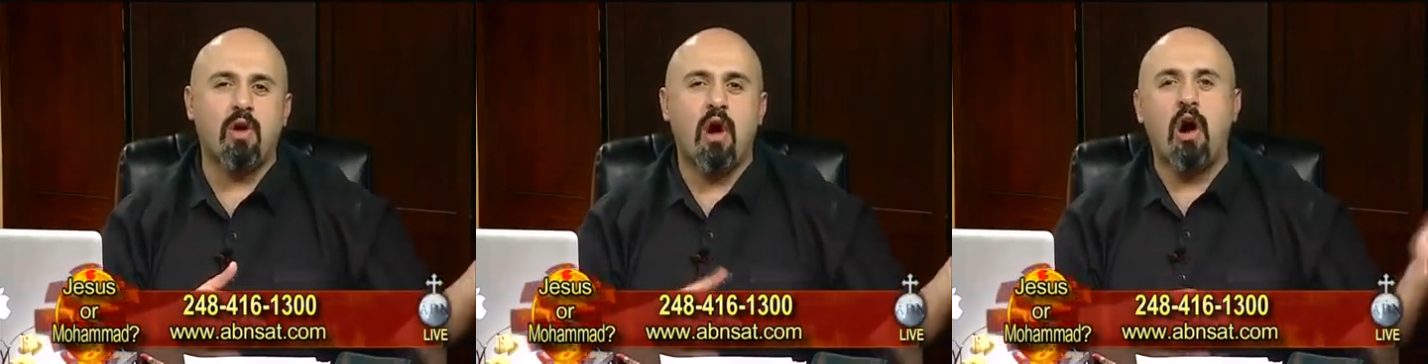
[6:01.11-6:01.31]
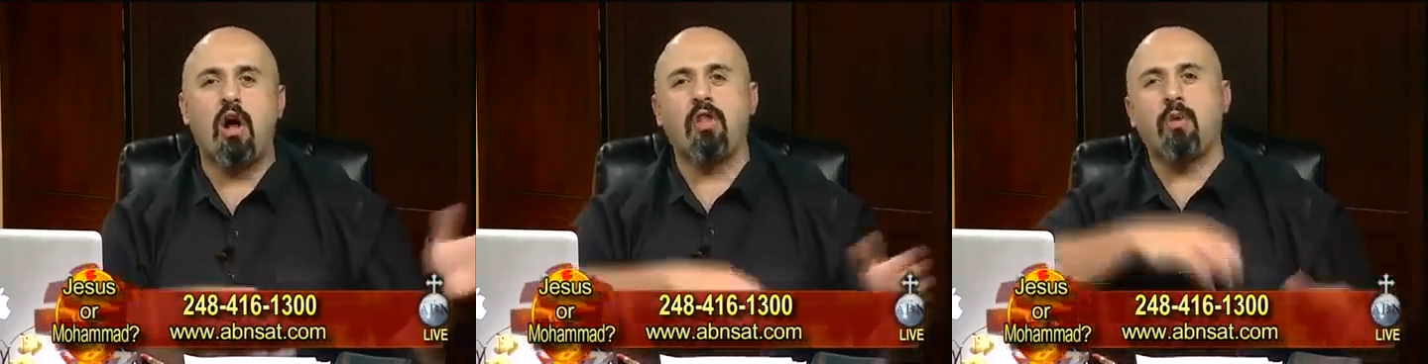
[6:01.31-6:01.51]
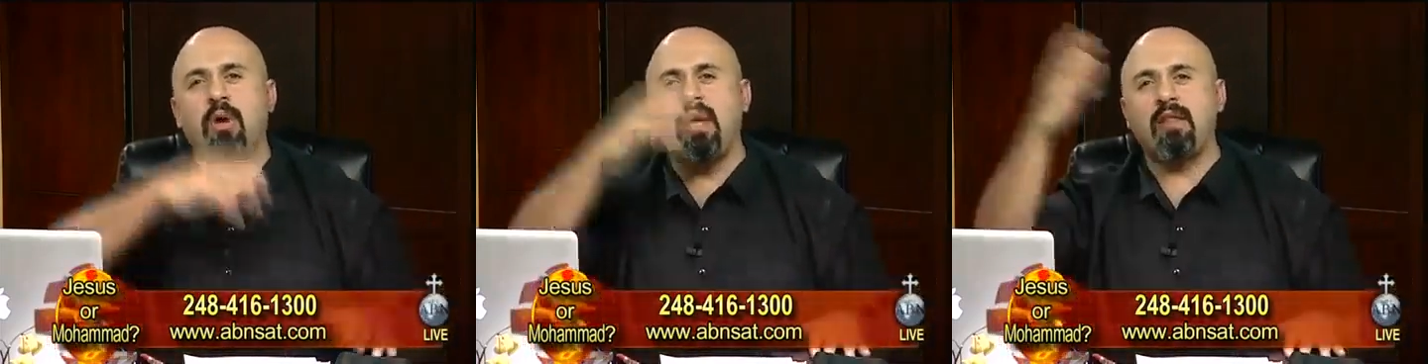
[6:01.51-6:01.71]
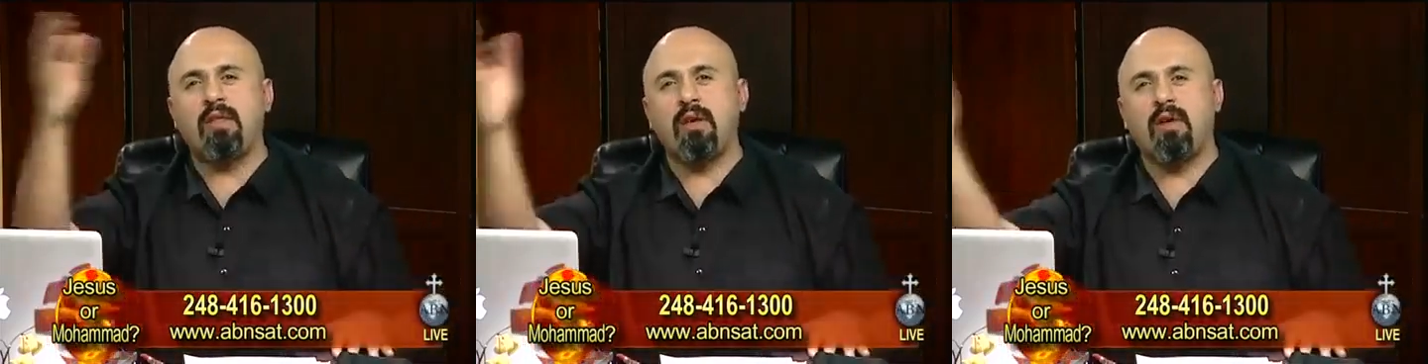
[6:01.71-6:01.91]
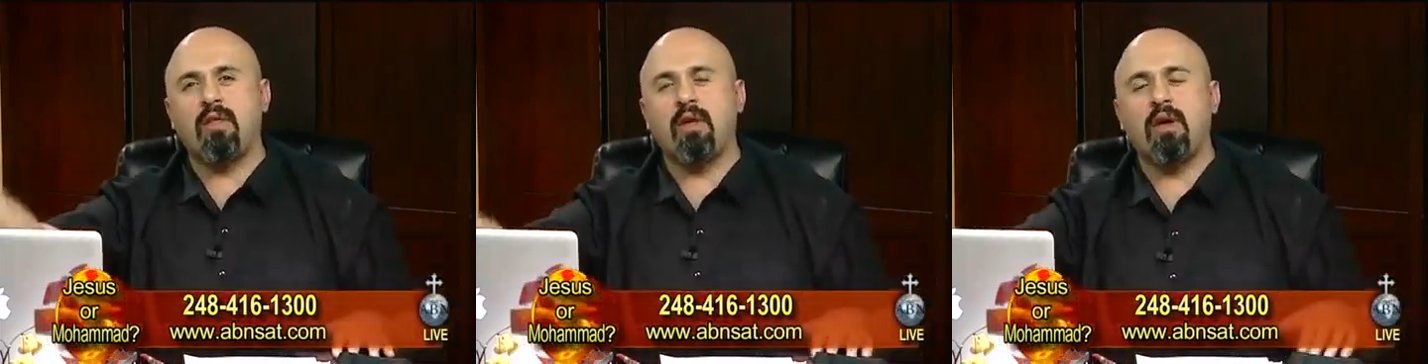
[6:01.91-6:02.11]
all the way
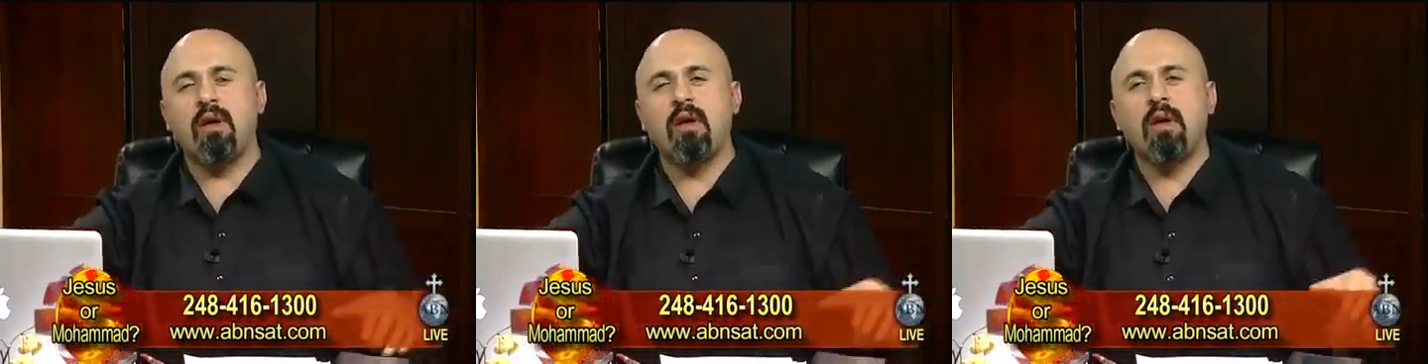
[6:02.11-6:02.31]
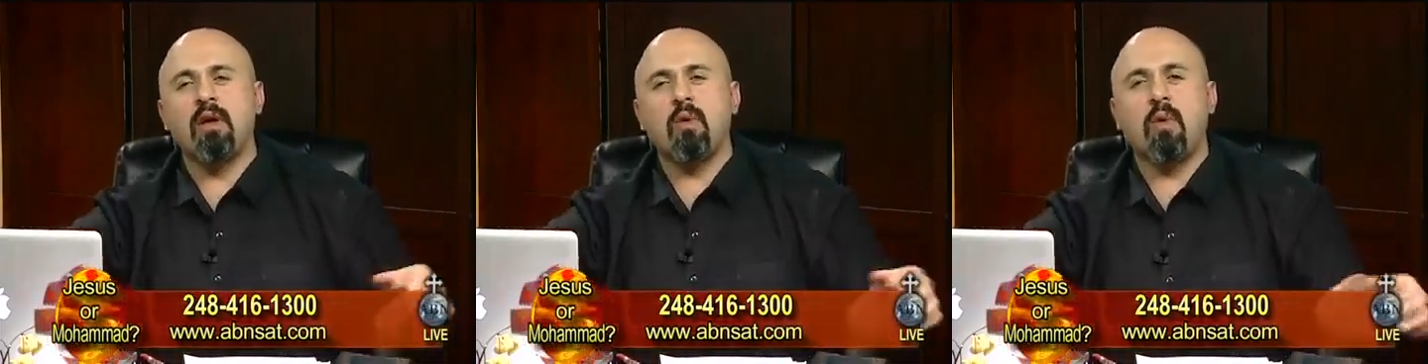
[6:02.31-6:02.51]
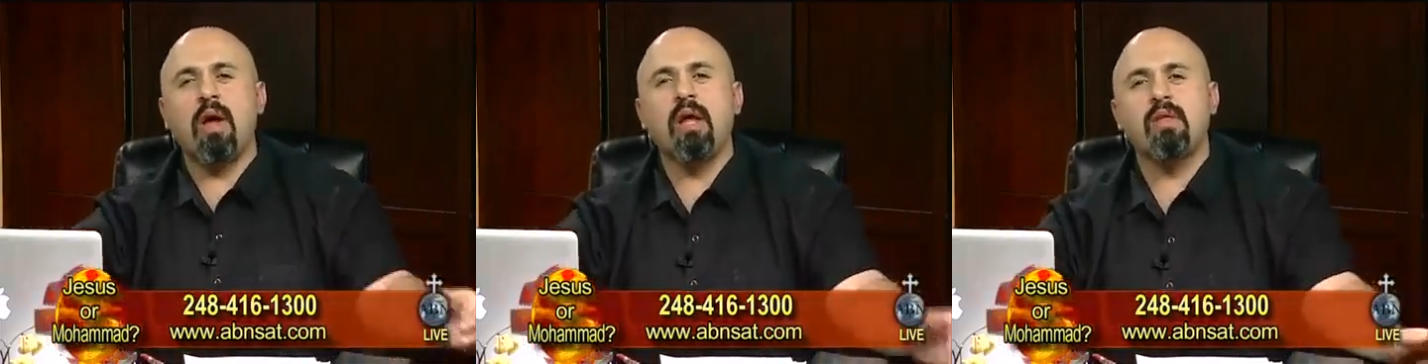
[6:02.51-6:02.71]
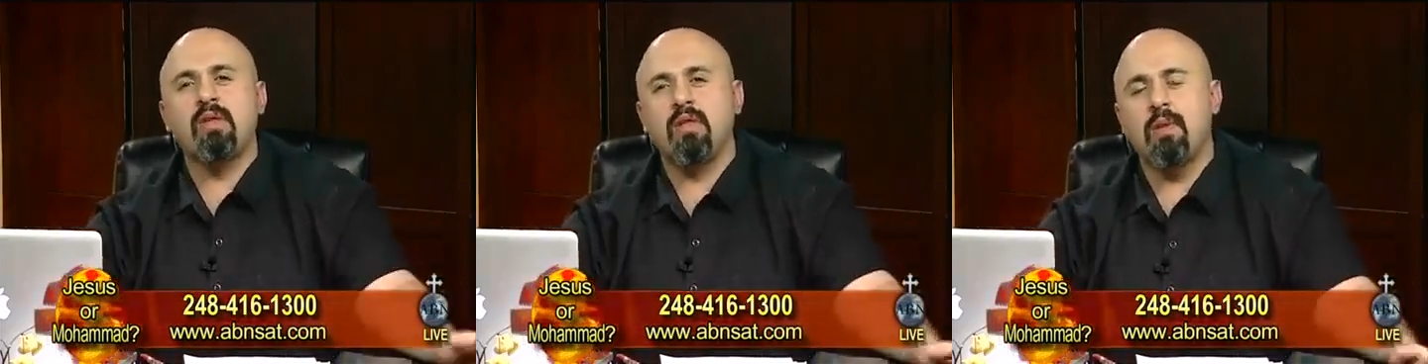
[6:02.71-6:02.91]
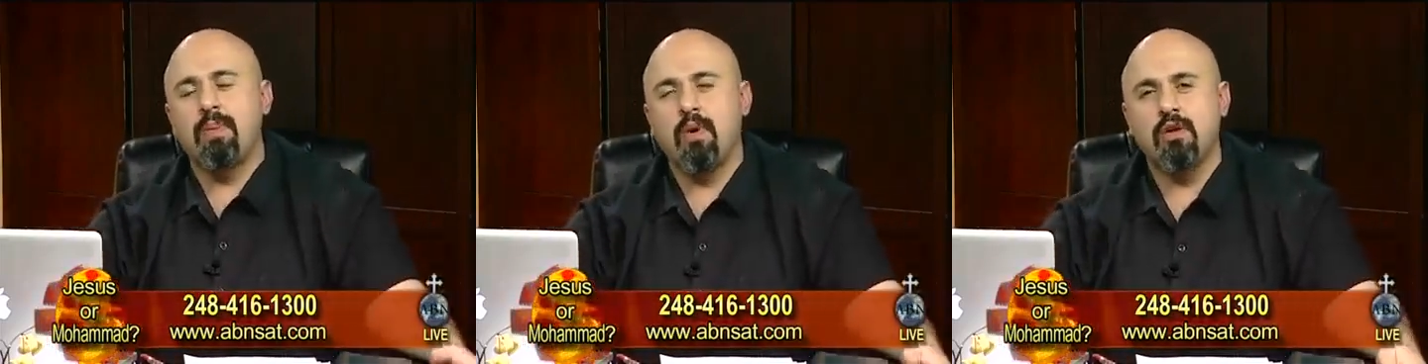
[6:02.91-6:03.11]
till the reigns
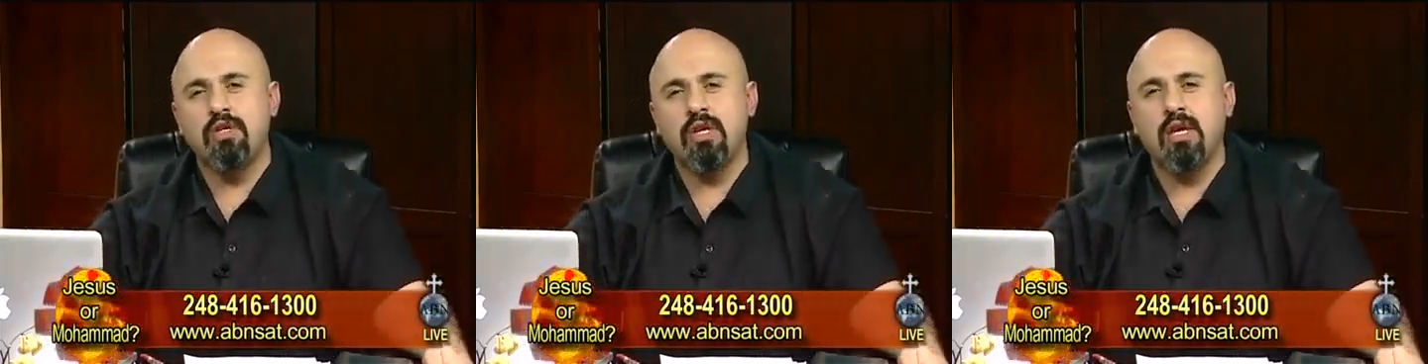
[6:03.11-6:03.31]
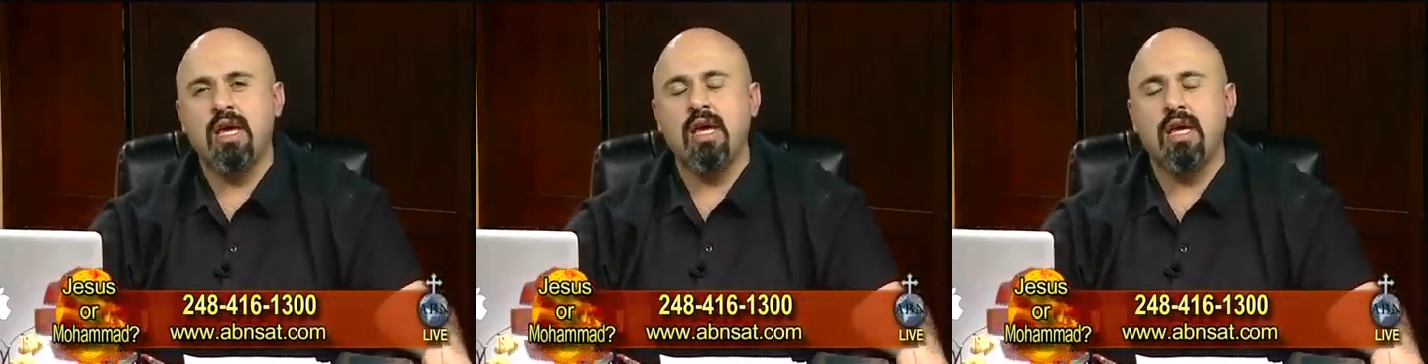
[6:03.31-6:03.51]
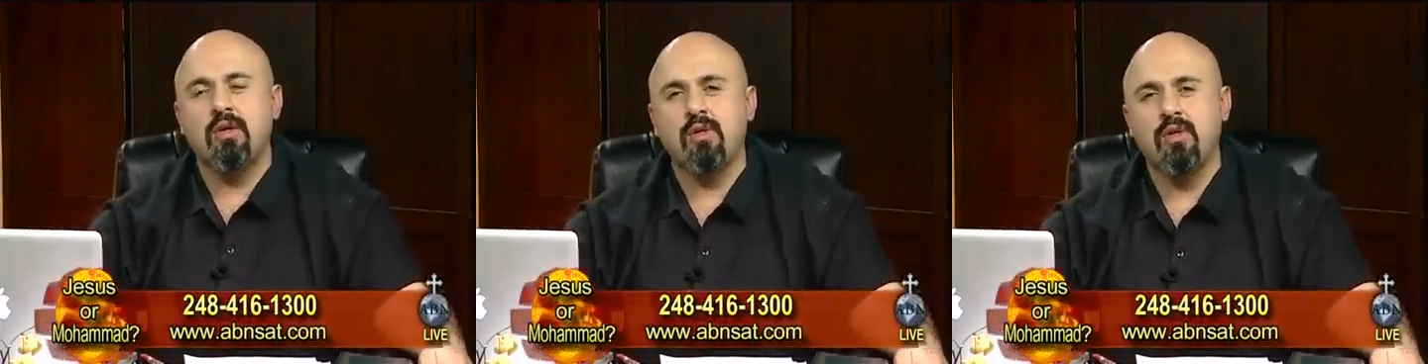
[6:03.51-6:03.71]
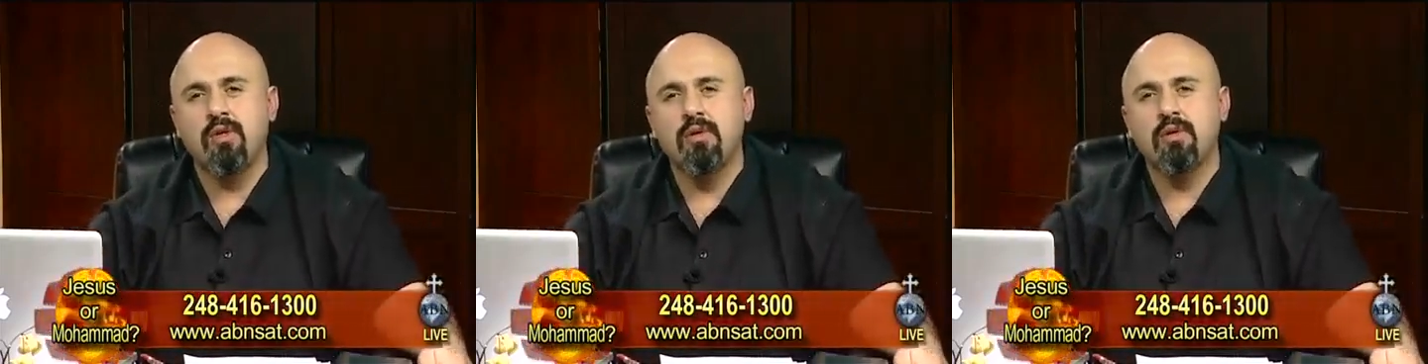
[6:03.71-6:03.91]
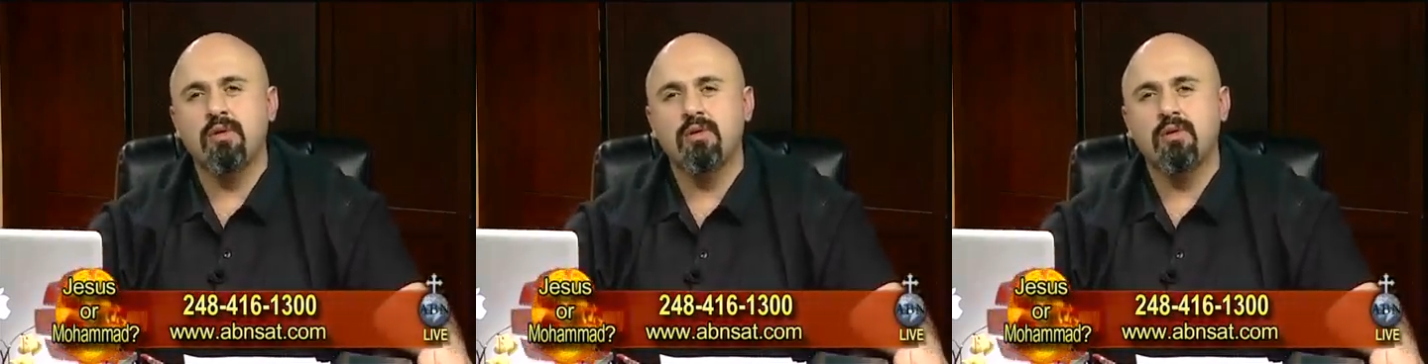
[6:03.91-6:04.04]
of the Persian kings?